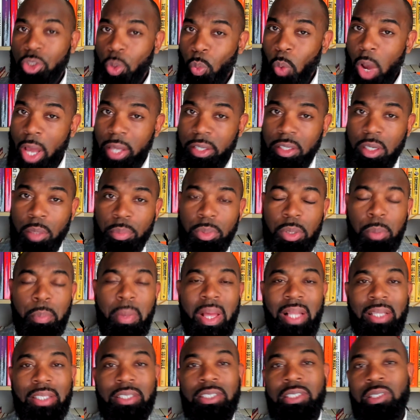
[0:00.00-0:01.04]
YNW
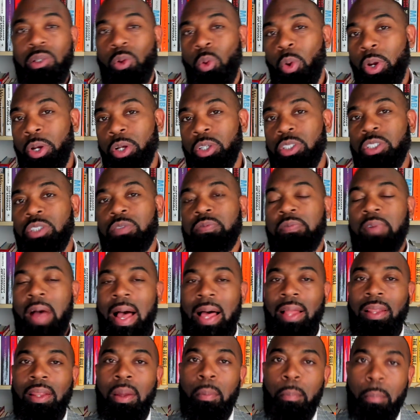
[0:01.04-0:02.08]
Melly's lawyers
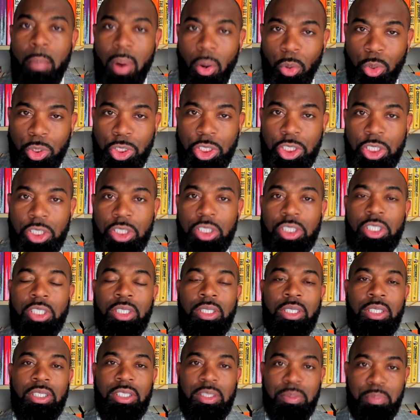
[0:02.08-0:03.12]
file a motion to
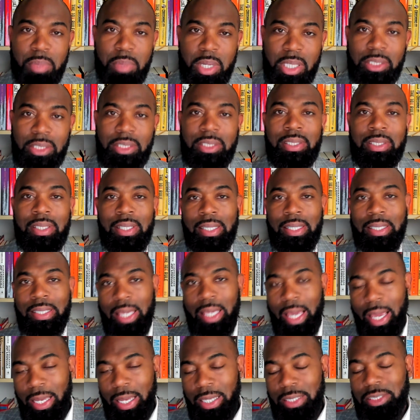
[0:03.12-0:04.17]
dismiss the
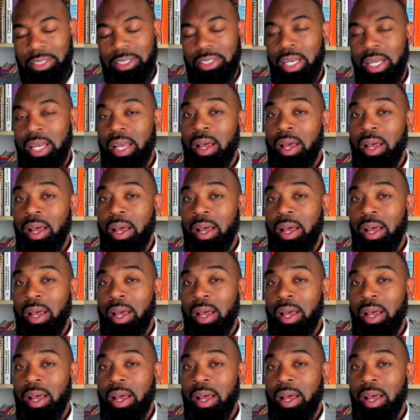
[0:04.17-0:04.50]
case.